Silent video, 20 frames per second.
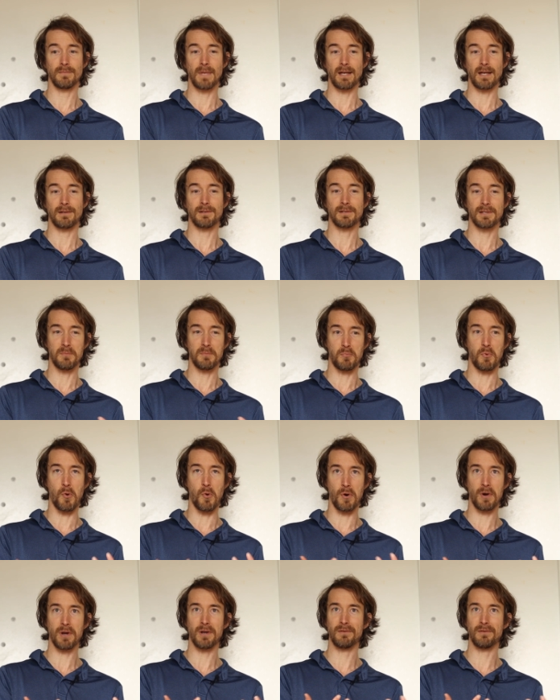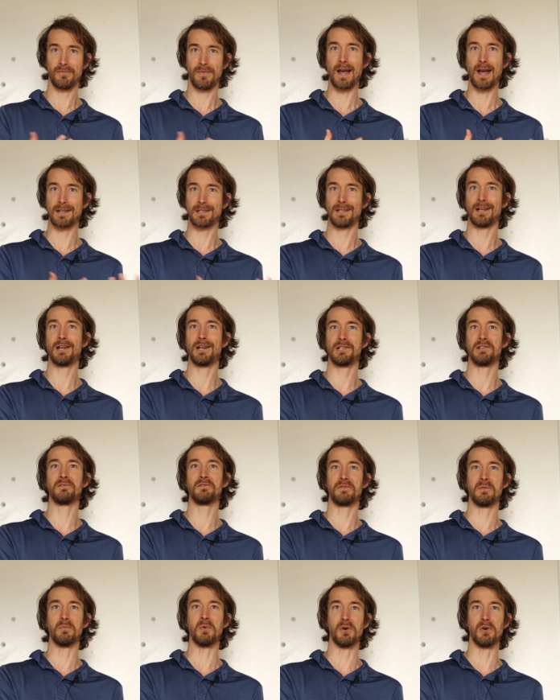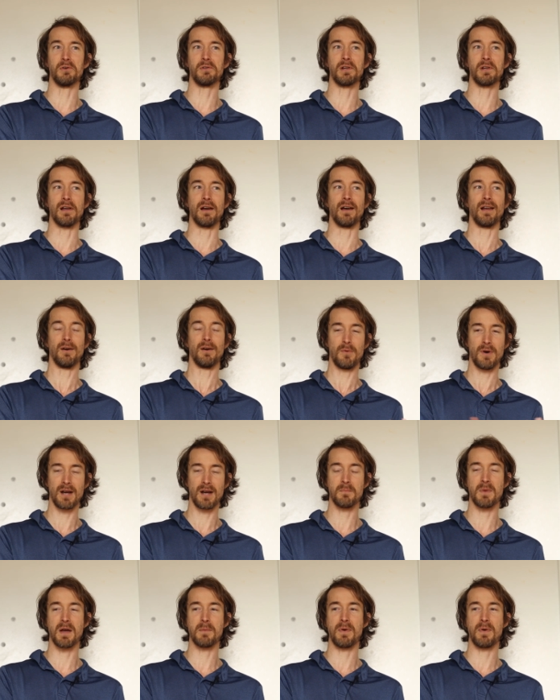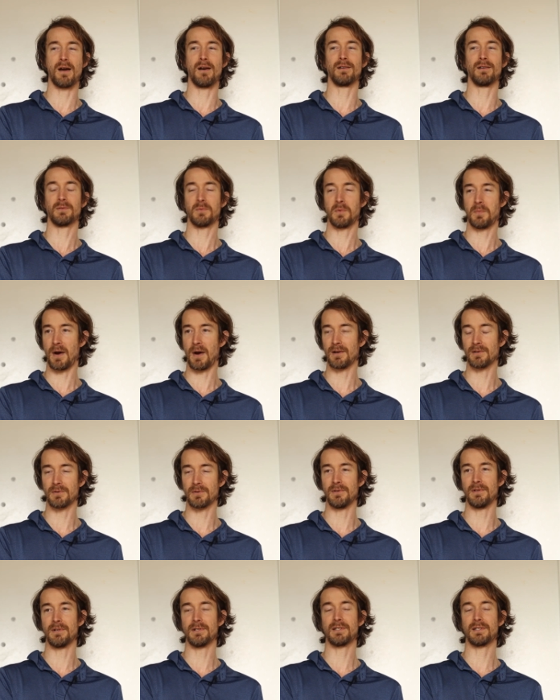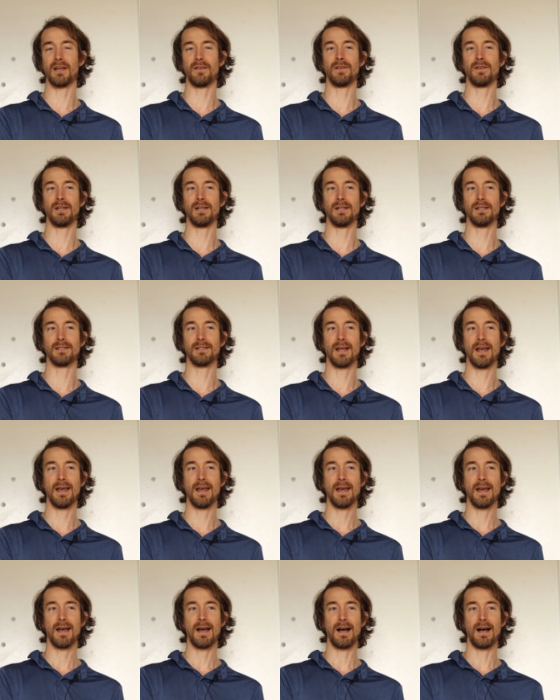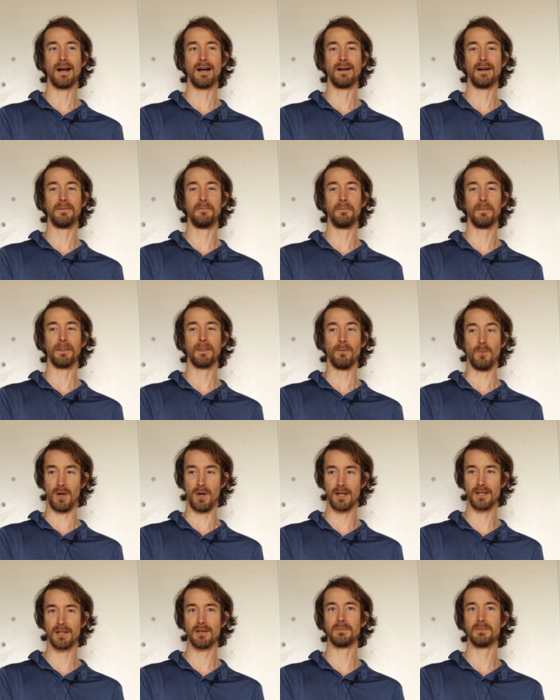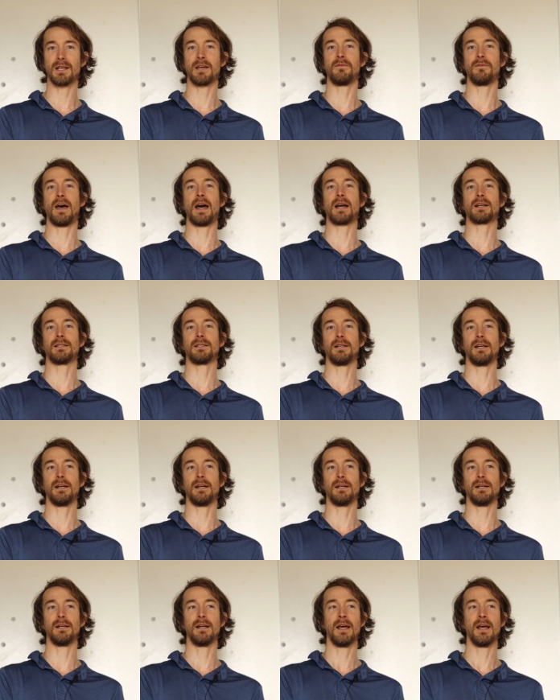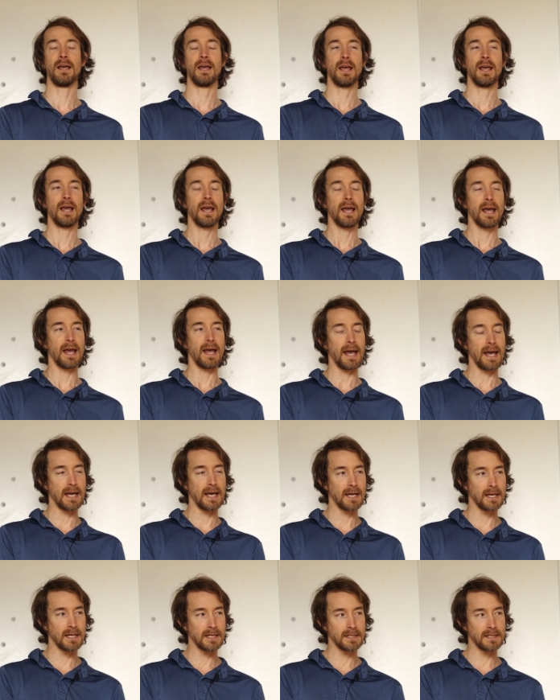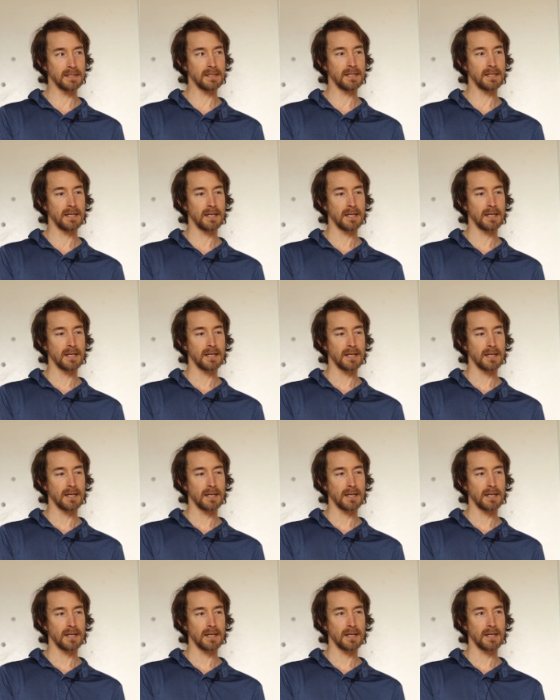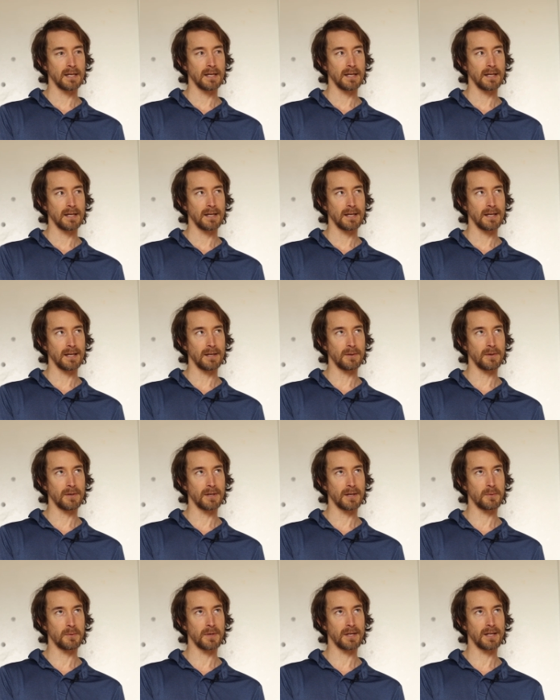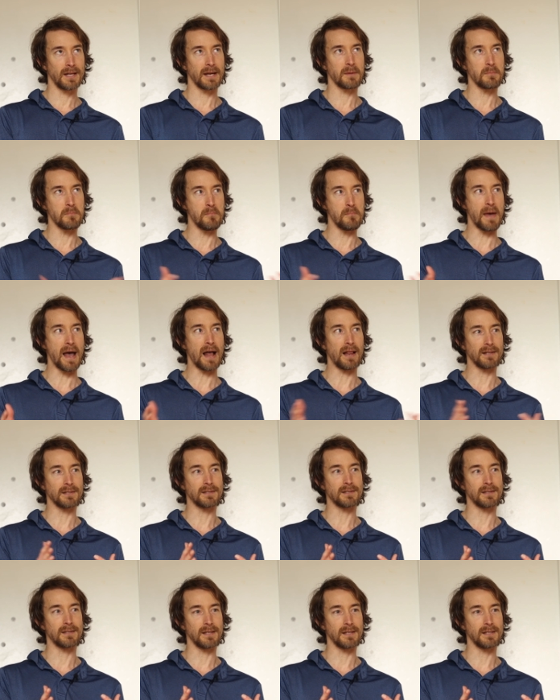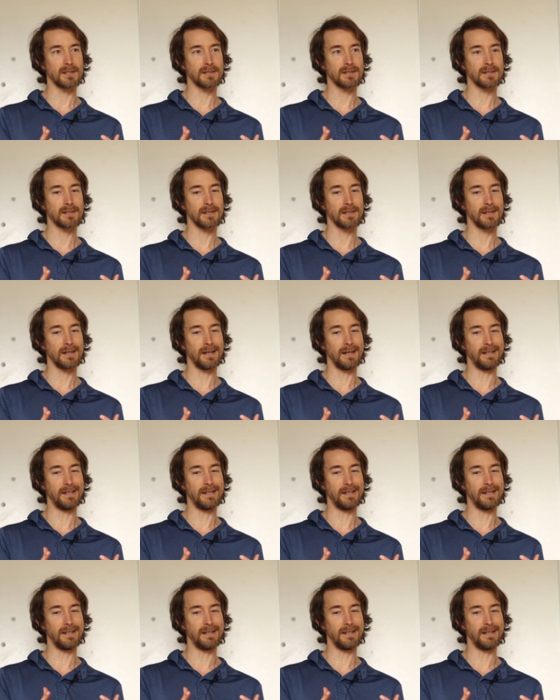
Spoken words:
like supported vaccination from early on. I wanted my parents are in their 70s, wanted them to get vaccinated. And I want to like balance this,